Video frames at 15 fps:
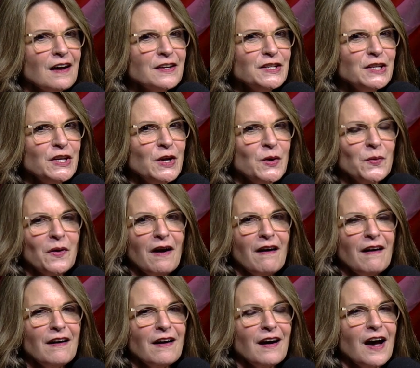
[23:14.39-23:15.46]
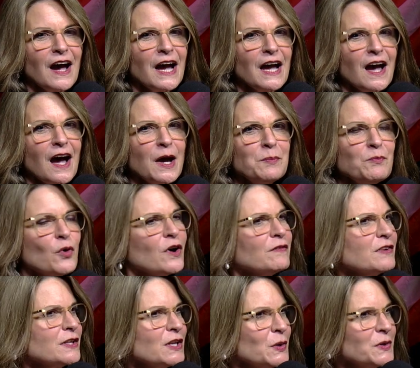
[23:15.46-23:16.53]
you know, I'm more of a
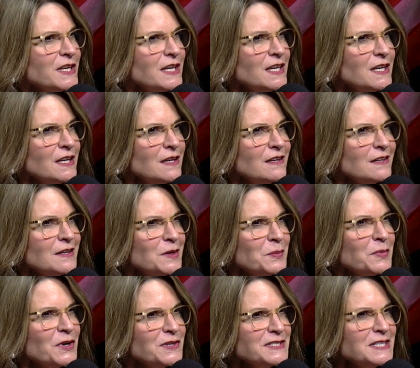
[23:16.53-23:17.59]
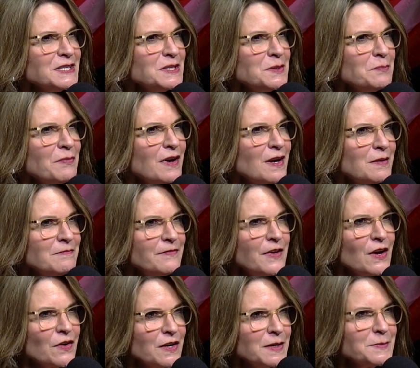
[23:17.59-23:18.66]
low-key person, but I'm
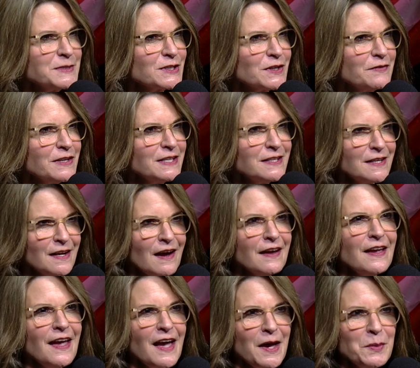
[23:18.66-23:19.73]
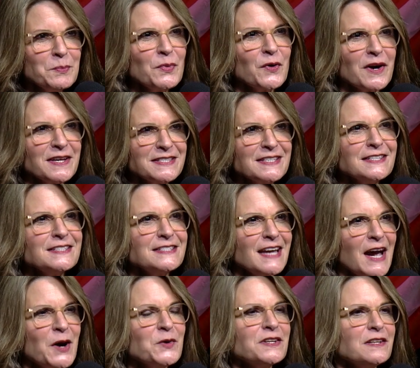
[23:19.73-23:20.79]
very observant, and I am present
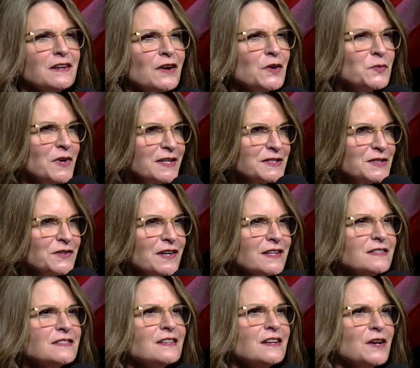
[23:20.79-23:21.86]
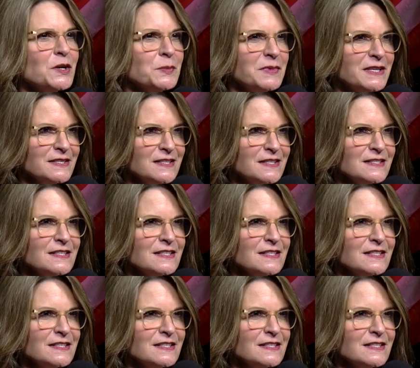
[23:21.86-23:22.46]
out in our restaurants and our businesses.